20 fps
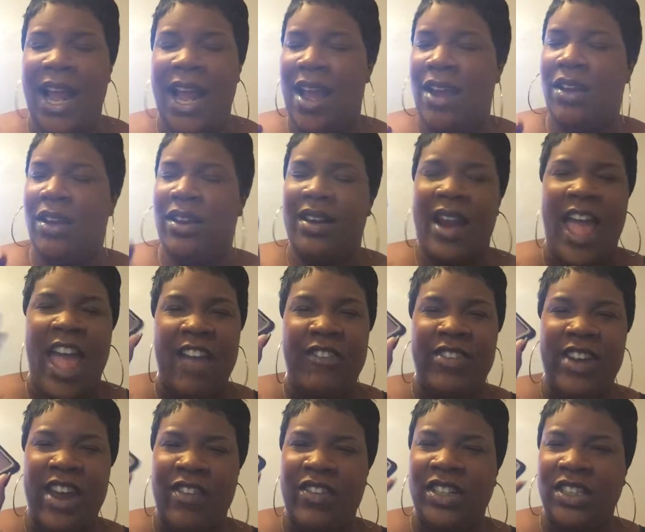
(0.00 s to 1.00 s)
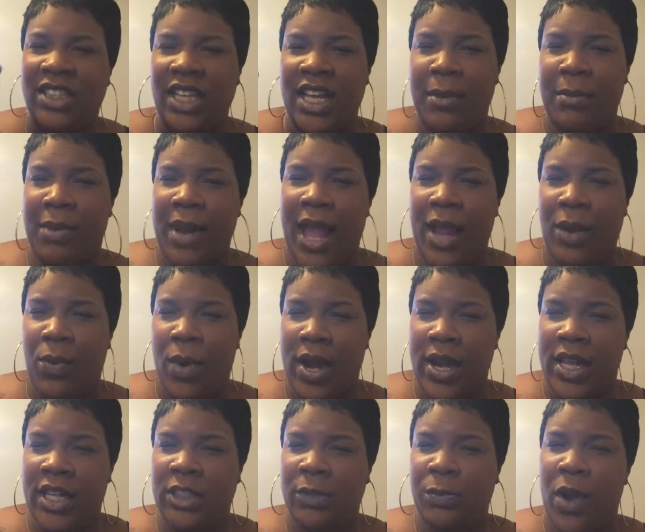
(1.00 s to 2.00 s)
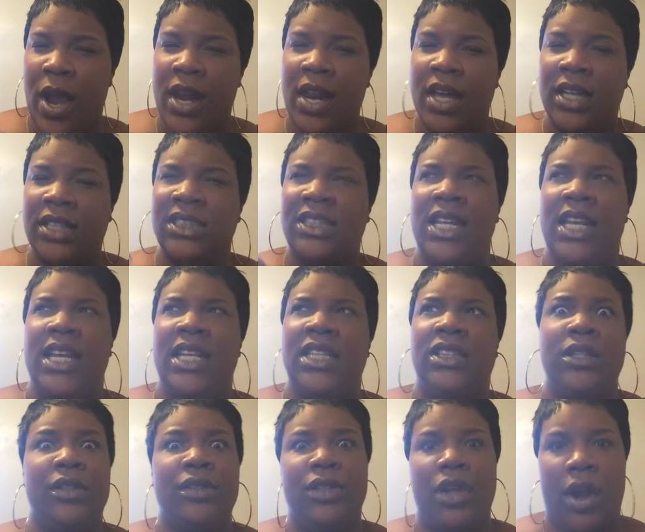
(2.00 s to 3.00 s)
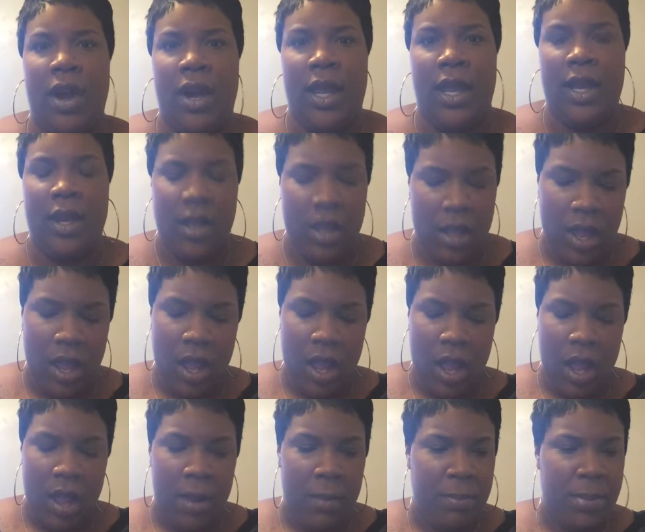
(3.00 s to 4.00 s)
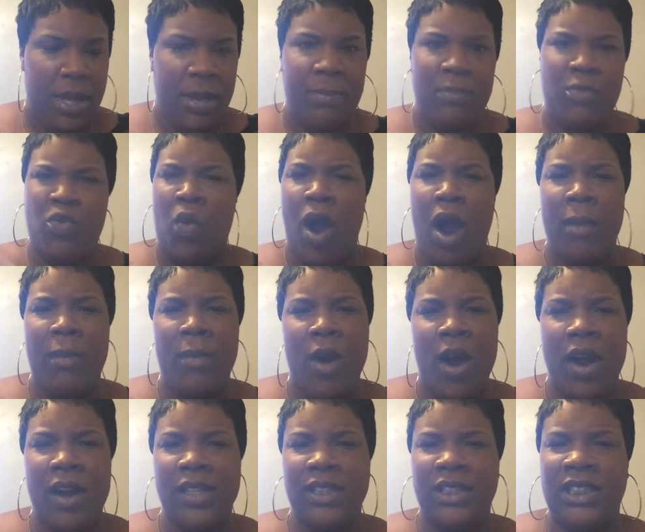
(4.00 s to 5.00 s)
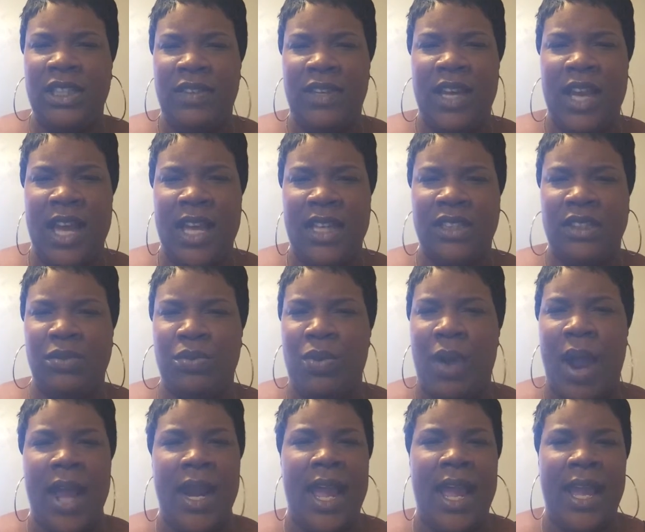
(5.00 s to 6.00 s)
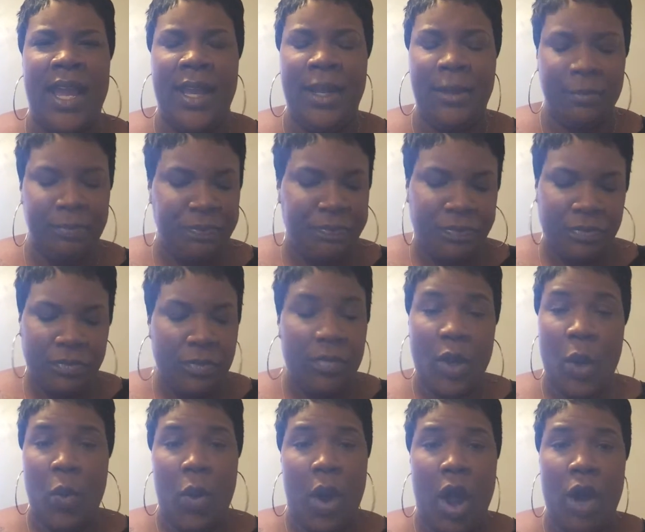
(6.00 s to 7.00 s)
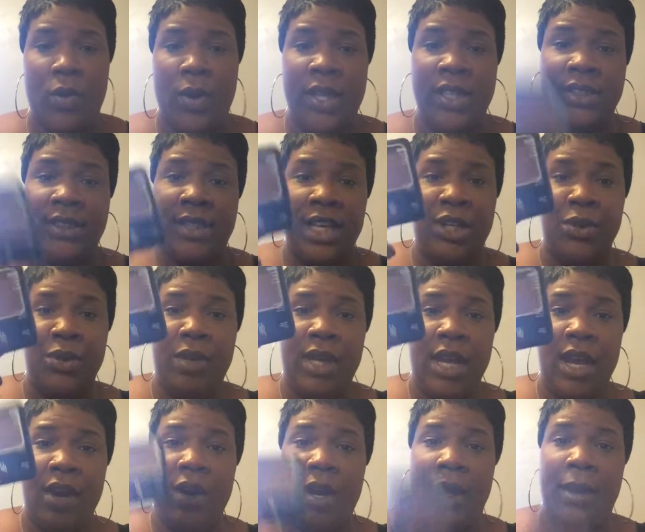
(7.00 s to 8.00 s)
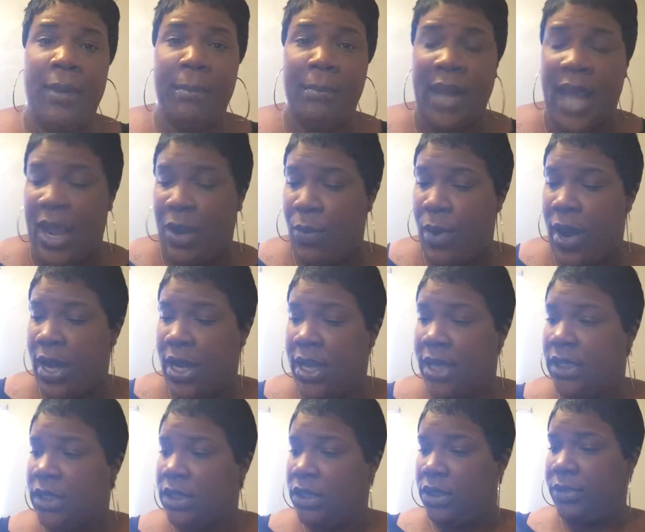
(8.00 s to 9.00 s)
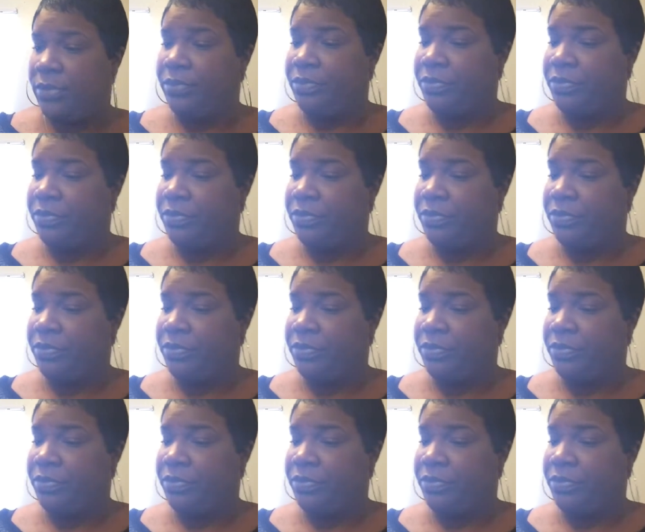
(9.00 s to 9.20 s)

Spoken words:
I have never seen Black Radiance products is Target, but Walmart, CVS, Rite Aid, Walgreens, they do carry Black Radiance.